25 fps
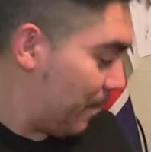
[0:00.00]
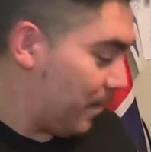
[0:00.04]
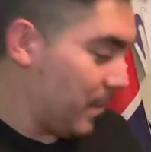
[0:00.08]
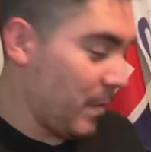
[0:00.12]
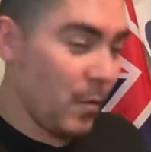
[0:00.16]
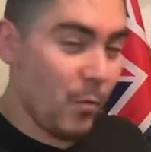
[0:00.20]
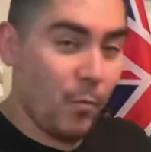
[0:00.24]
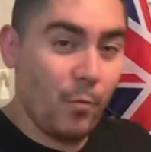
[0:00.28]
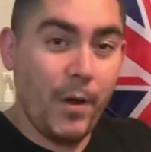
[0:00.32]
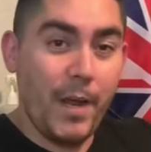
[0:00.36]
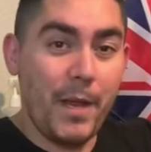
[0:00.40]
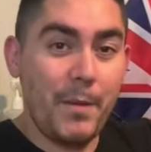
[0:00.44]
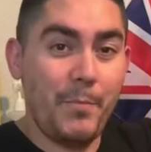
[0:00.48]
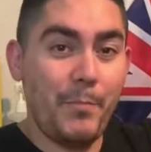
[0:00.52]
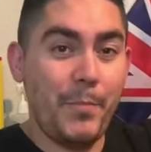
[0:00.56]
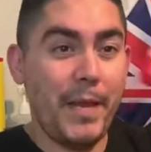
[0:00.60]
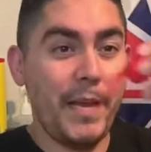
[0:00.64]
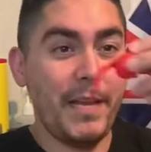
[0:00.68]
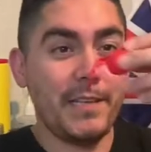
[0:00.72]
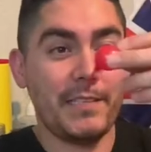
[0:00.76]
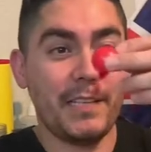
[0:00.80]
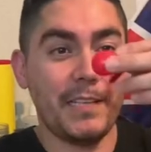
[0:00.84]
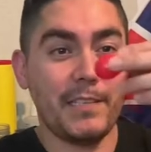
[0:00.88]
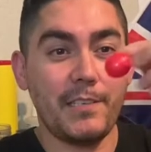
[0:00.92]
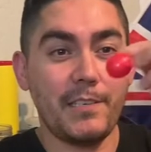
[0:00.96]
red
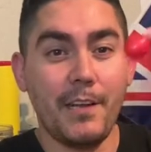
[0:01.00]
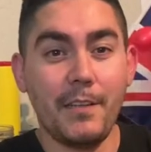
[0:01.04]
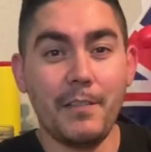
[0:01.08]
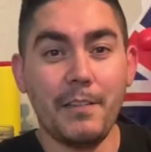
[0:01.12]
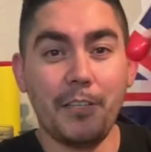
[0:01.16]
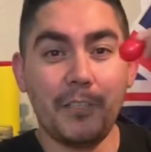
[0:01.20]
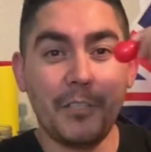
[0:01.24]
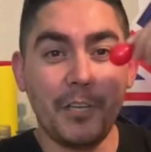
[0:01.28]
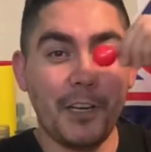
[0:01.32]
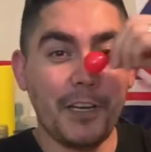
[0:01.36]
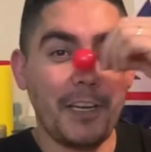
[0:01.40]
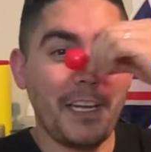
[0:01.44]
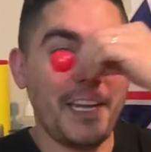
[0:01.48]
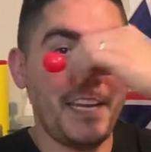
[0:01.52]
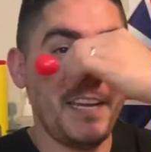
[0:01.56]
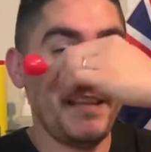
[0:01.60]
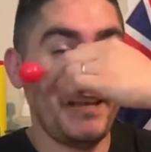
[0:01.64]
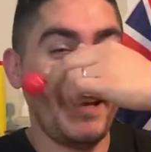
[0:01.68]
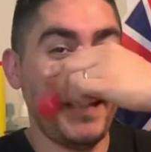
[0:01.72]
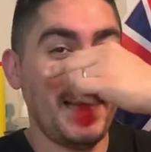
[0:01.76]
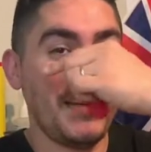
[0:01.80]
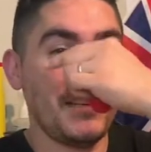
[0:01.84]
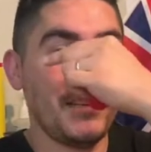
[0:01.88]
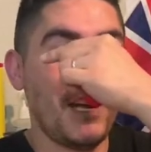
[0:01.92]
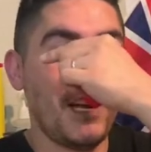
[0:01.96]
piece that's on the turkey that
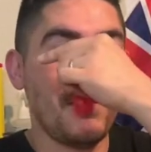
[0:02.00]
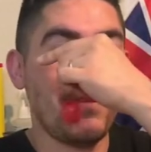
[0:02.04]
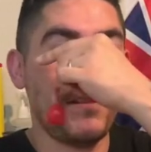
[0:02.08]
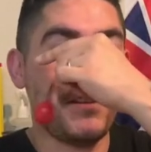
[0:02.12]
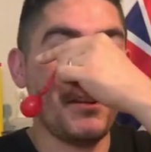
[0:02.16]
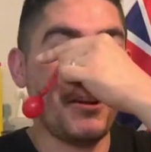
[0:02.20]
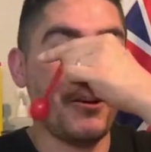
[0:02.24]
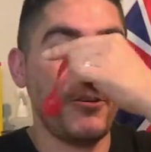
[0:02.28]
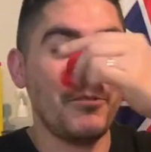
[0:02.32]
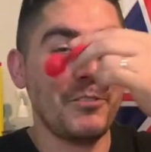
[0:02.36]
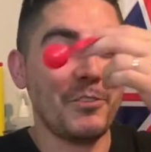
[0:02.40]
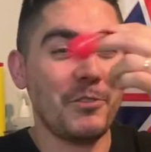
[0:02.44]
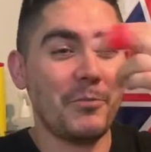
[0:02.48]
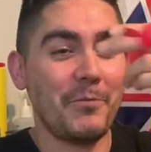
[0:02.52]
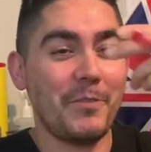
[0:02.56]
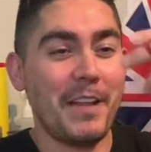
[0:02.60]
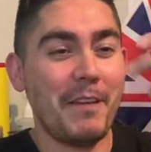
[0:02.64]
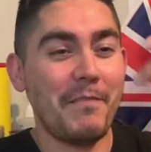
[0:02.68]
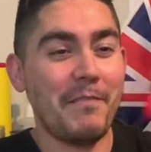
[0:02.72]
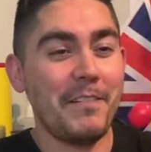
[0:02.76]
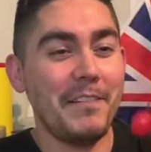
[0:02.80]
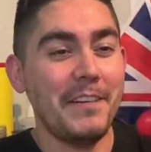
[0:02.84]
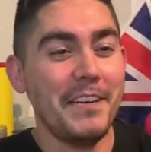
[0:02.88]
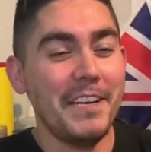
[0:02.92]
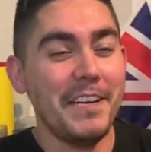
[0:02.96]
hangs off the nose or
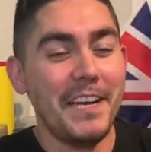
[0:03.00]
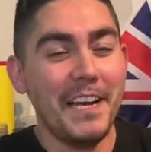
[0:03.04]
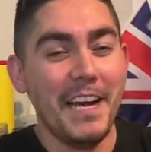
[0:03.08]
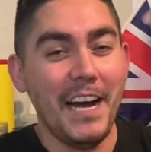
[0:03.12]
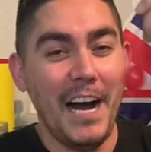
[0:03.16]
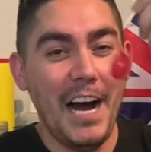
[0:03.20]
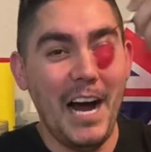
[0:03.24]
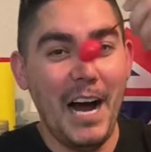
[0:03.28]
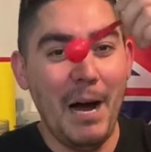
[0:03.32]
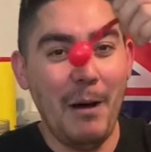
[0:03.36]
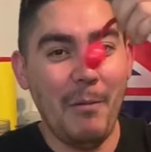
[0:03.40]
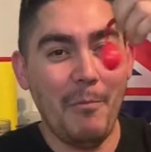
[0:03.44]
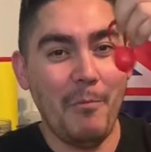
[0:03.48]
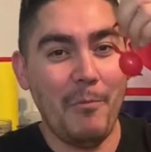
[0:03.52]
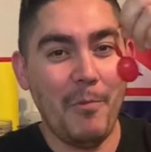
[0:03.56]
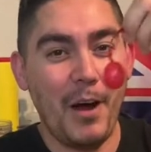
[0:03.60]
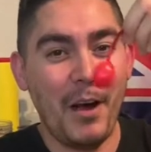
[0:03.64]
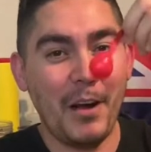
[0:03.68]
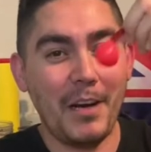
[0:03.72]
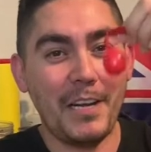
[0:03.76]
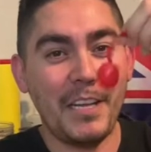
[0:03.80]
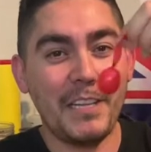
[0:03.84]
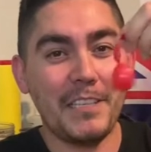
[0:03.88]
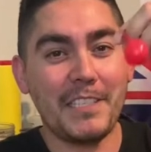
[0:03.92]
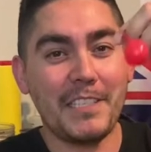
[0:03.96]
whatever. I'm
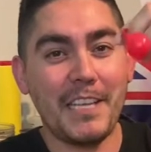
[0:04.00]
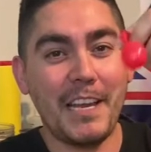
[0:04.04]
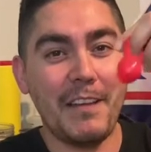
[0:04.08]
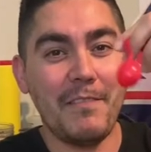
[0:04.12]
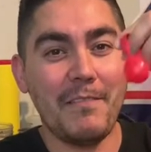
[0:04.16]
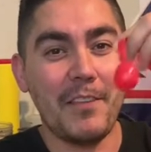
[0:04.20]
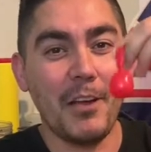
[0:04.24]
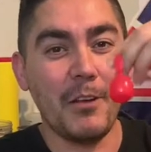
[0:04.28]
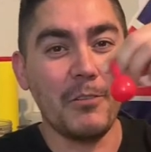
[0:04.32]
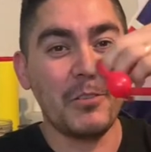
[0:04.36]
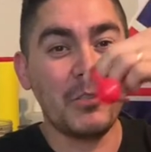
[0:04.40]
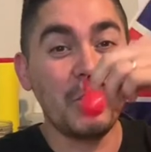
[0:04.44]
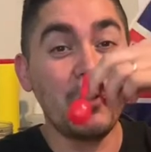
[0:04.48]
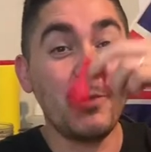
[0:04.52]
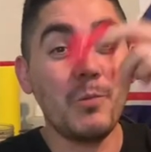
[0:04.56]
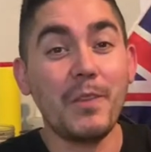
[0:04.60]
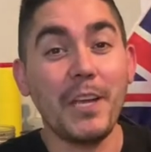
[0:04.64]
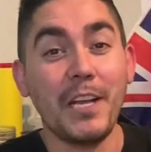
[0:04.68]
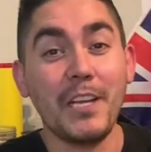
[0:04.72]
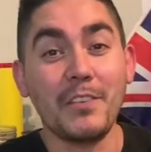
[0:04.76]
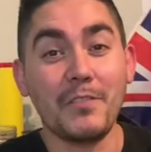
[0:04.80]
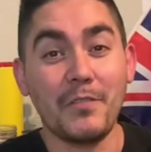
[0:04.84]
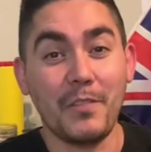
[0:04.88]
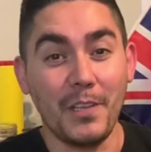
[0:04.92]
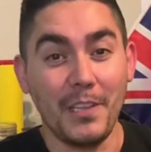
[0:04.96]
gonna save those two
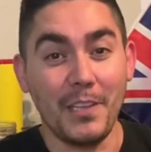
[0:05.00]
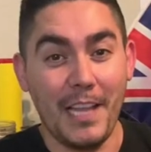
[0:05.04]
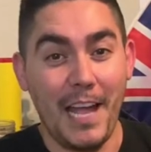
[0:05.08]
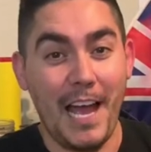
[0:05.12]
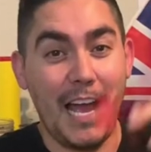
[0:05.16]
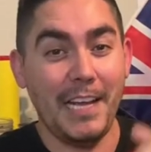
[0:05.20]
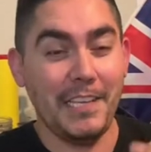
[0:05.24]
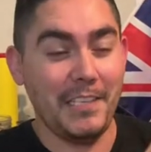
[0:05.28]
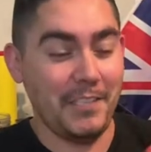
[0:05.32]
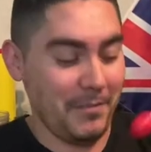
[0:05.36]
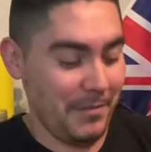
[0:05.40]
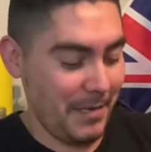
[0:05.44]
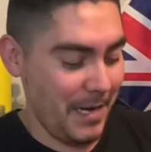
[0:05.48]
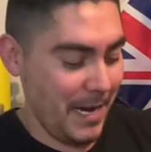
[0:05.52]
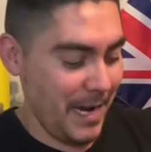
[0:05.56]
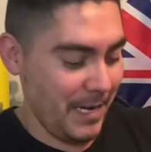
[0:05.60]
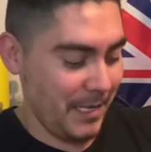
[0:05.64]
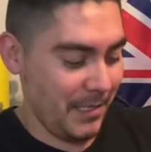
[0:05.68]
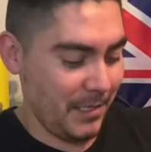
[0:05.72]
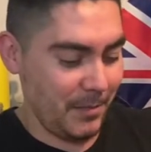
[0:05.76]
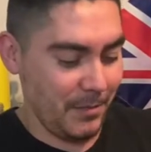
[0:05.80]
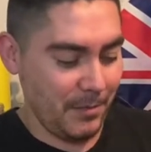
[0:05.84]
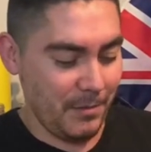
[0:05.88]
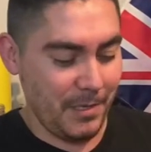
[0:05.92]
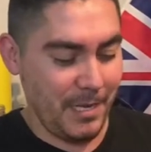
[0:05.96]
things for last, okay?
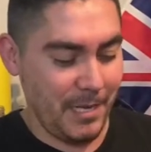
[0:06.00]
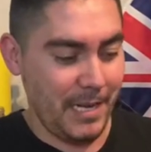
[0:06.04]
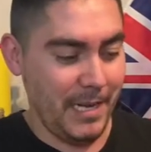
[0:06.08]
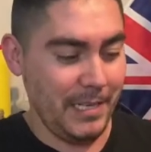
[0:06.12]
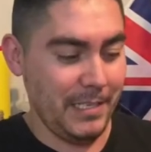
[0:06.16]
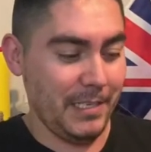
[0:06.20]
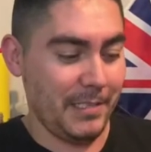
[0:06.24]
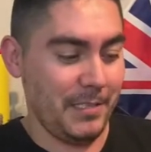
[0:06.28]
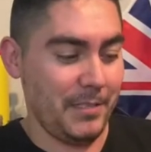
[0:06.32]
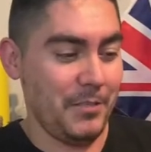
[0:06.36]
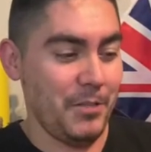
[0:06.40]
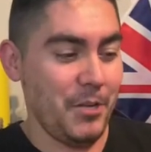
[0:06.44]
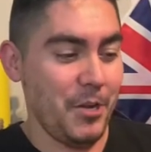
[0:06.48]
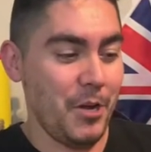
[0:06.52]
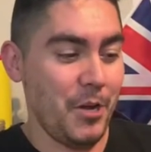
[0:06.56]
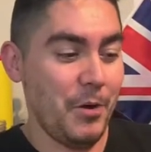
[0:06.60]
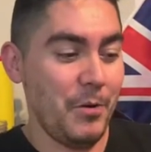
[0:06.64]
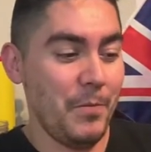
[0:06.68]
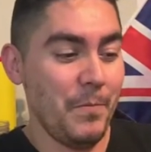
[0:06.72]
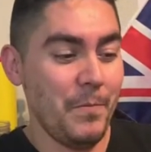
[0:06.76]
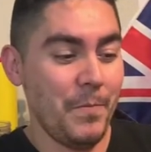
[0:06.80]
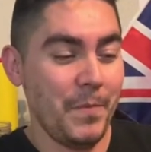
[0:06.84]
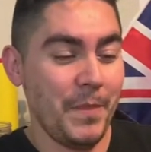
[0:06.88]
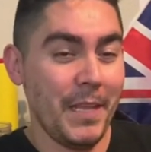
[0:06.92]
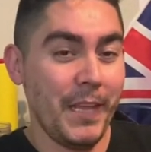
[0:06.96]
So just know.